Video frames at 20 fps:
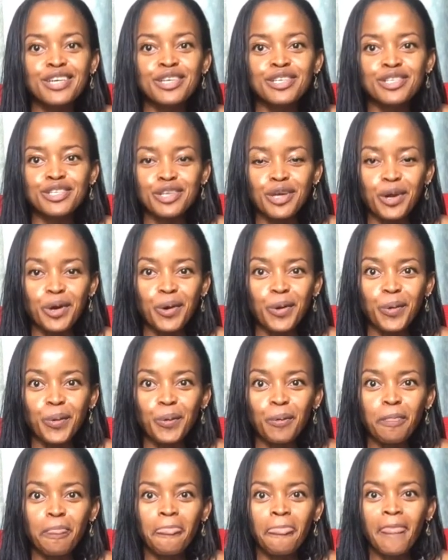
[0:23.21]
So
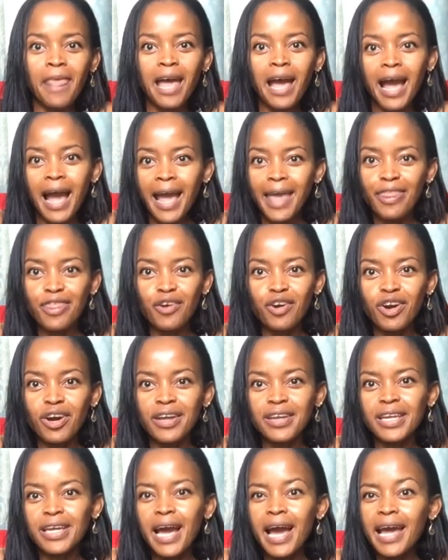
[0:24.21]
I
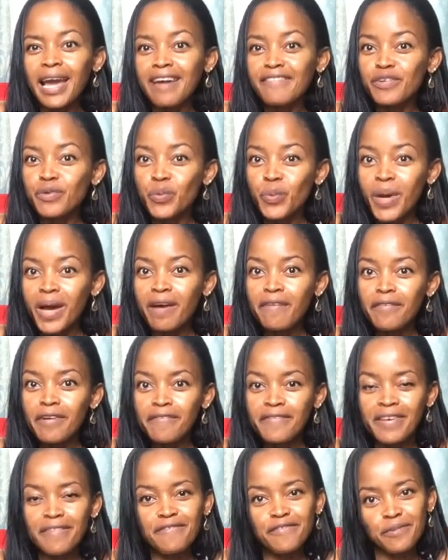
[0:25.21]
thought I have a wealth
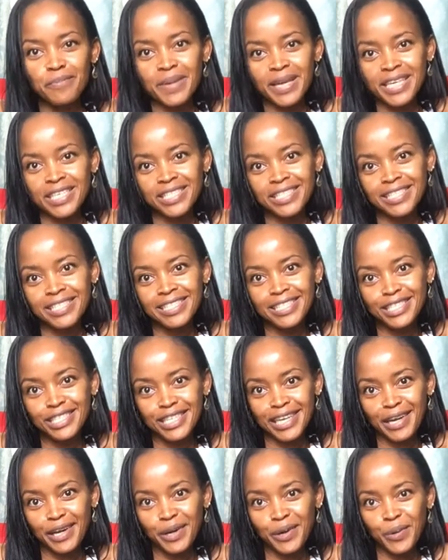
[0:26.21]
of information to
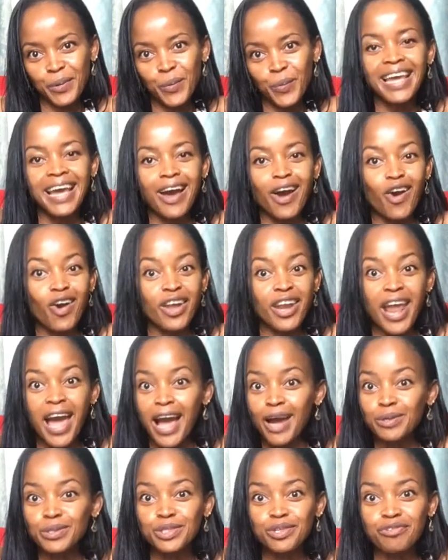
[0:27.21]
share on
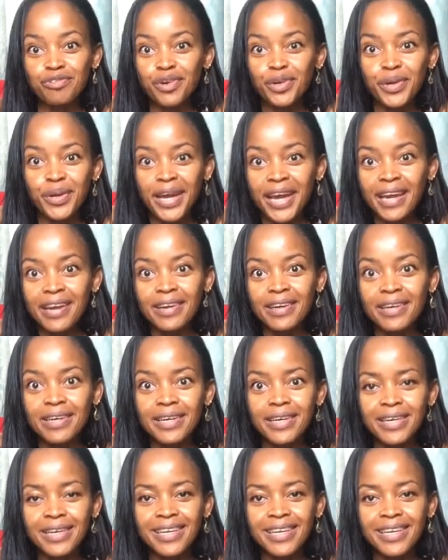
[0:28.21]
how to grow your hair.